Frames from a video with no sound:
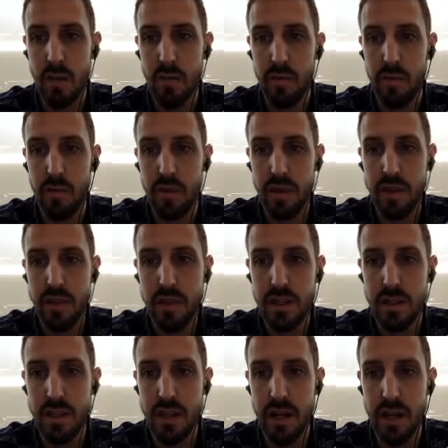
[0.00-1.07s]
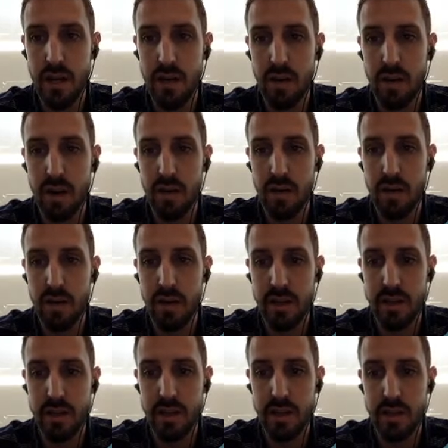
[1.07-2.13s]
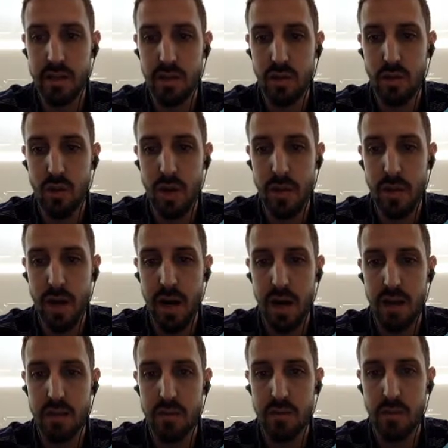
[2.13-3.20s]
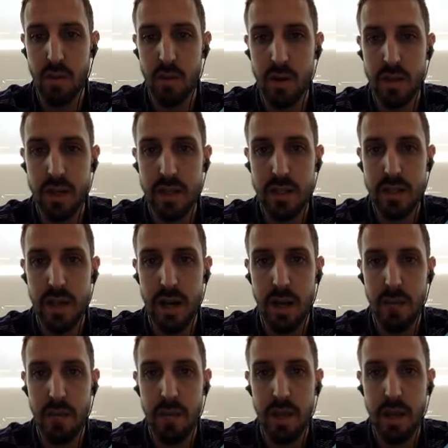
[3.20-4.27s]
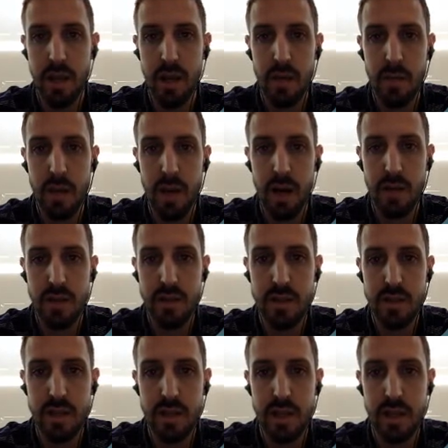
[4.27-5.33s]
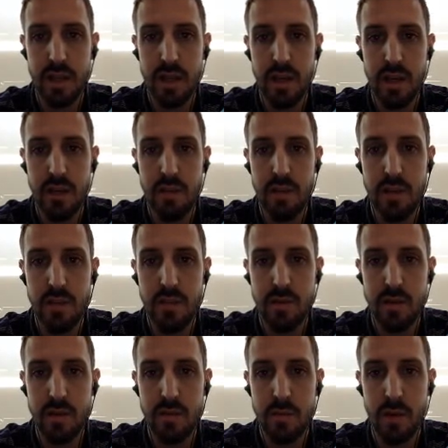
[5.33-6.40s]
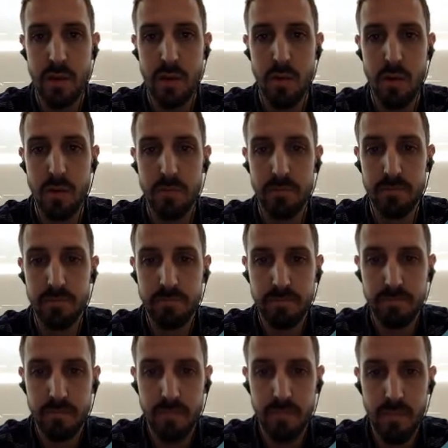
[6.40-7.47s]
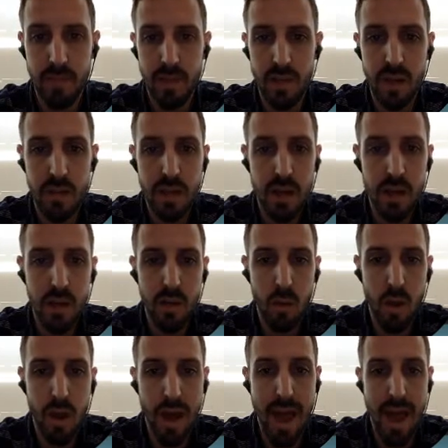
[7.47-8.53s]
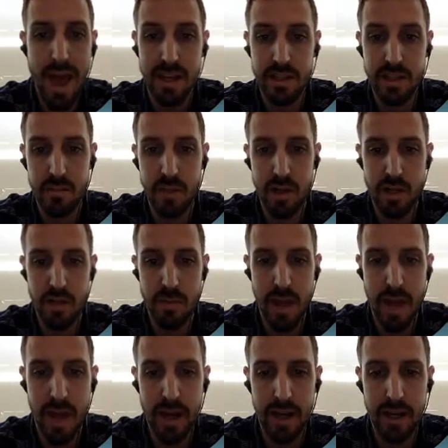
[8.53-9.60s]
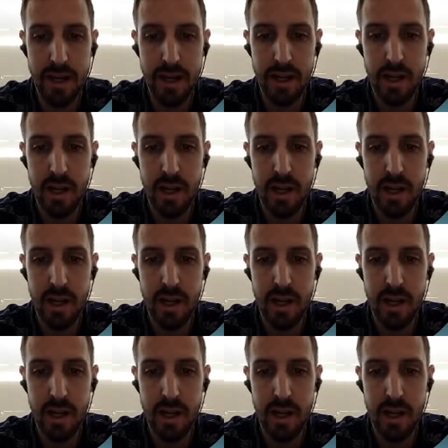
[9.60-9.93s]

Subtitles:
for this container, everything inside this gray box for desktop, but obviously if I switch to mobile, I'm not going to want as much padding.